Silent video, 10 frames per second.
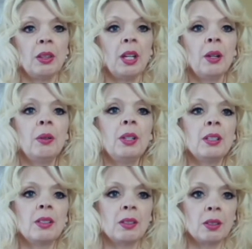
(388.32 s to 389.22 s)
There
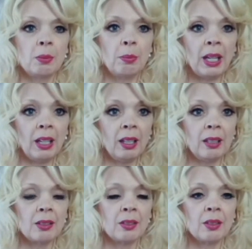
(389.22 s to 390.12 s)
is a
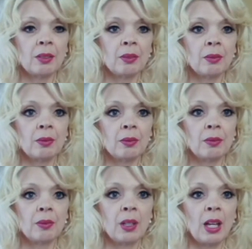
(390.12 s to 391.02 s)
space
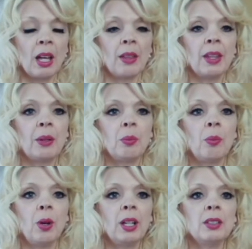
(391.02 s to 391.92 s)
that
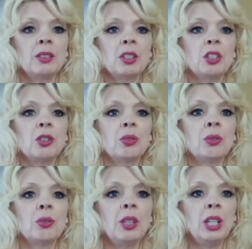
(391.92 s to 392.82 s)
ones can
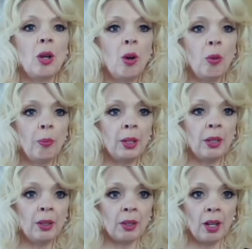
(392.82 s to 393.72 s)
truly
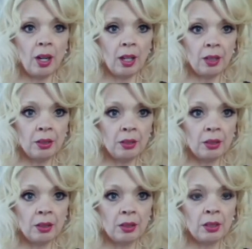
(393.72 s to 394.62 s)
open their
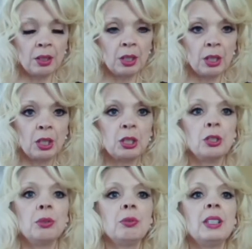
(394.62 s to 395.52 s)
heart
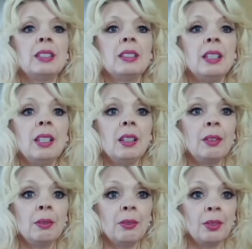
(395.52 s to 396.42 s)
to
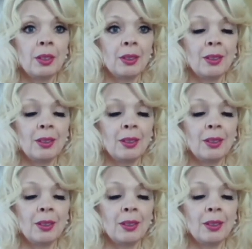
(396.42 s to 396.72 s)
receive.